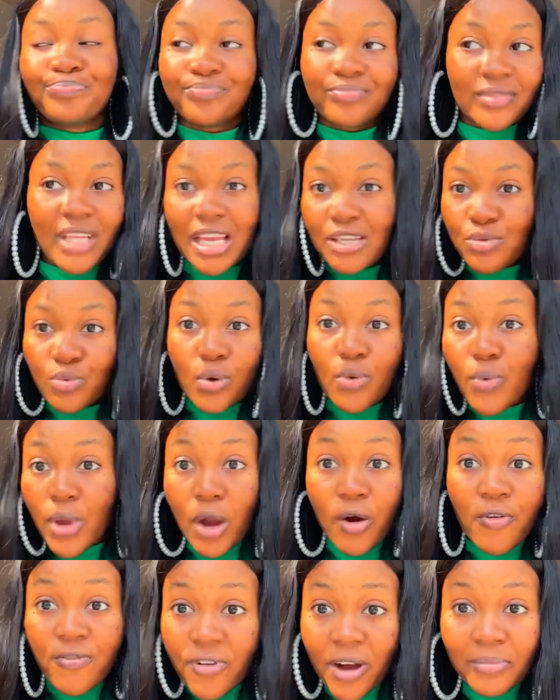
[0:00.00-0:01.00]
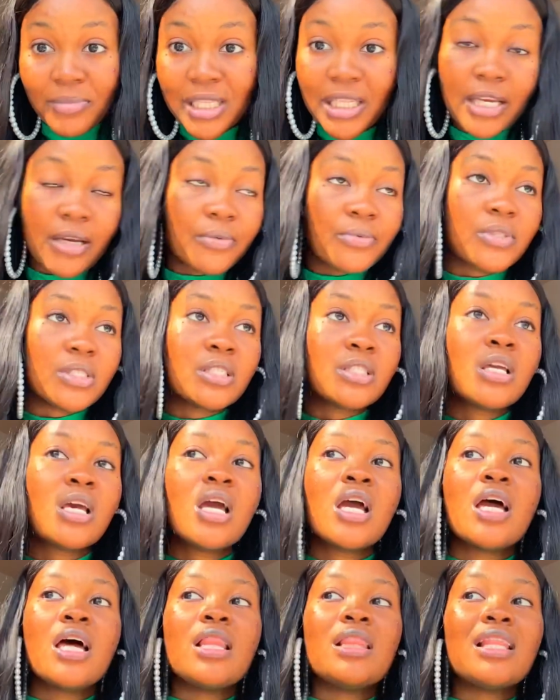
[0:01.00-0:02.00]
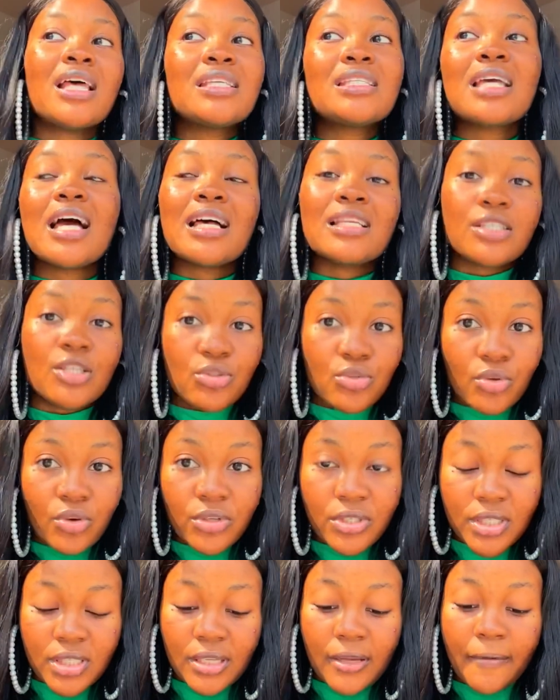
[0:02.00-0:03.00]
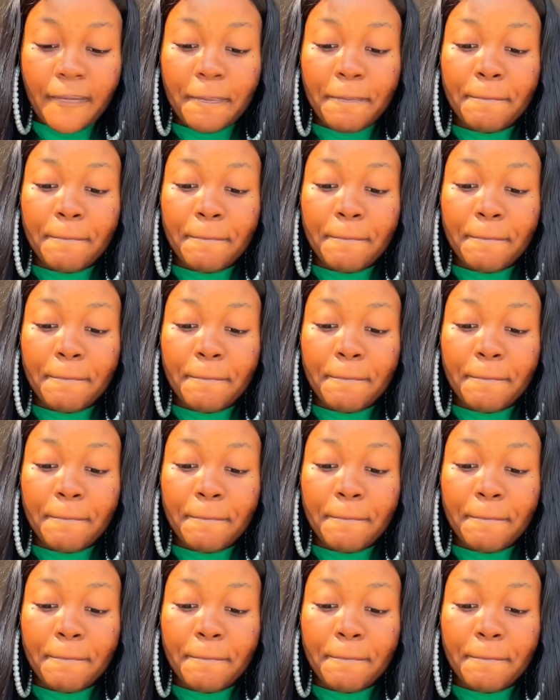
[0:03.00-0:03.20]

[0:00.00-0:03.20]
that's one we are all familiar with. Let's say as a nurse now,